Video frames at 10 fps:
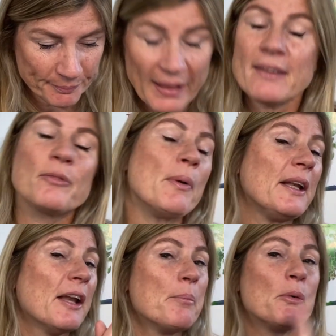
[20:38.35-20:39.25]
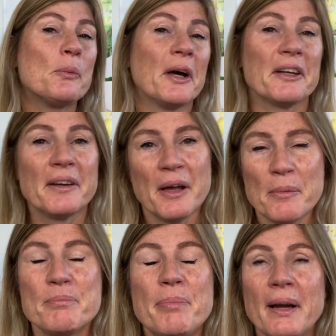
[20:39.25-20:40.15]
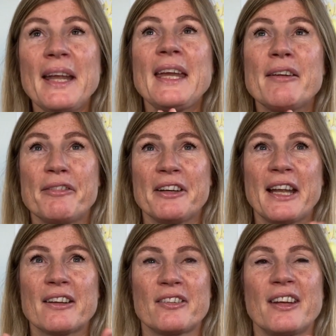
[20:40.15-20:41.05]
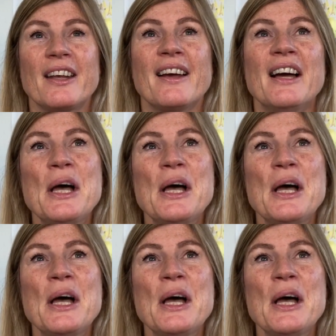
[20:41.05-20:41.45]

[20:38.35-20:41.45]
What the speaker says: That's my number one plea for next year.